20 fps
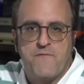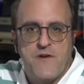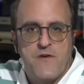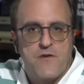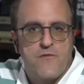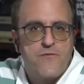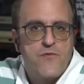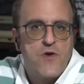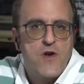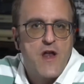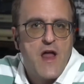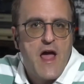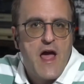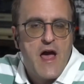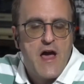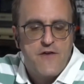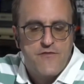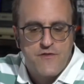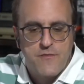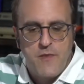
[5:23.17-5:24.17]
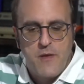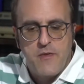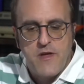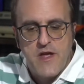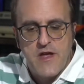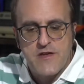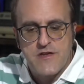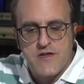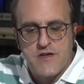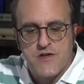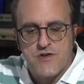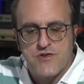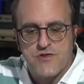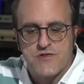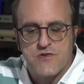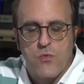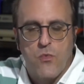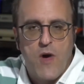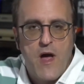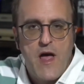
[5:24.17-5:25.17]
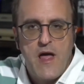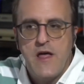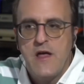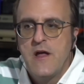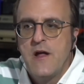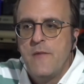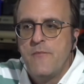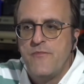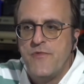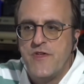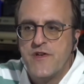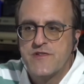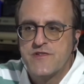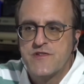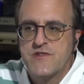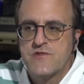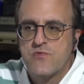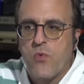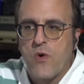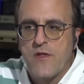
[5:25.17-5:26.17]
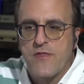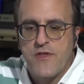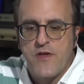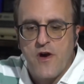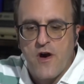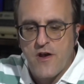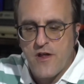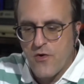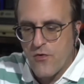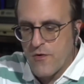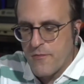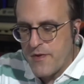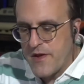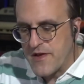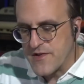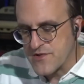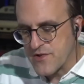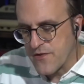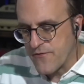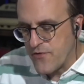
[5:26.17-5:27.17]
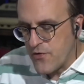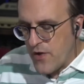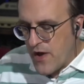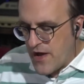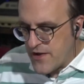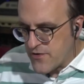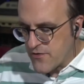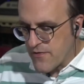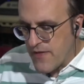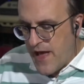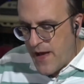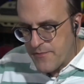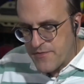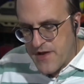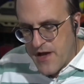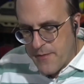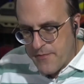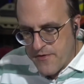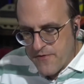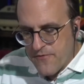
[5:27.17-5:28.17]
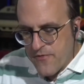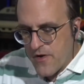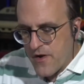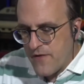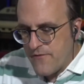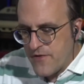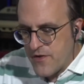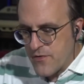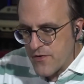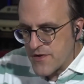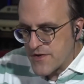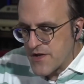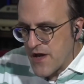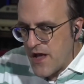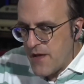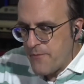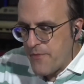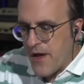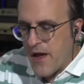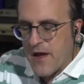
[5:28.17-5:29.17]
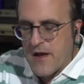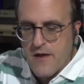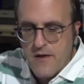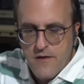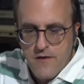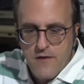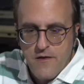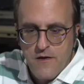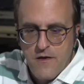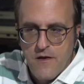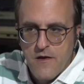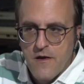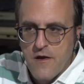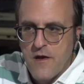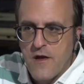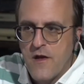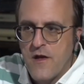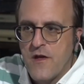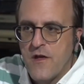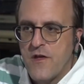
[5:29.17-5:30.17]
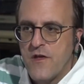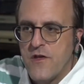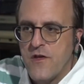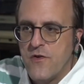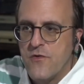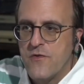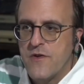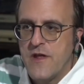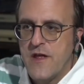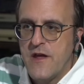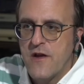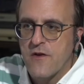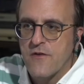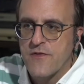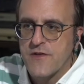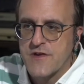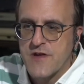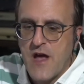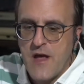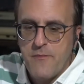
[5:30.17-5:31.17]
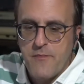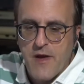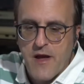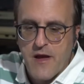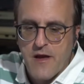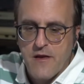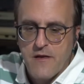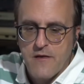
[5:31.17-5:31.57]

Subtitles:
foot and a half to maybe 18 inches away, this is what the audio would be. So if you had your laptop in front of you and typing, you'd hear the typing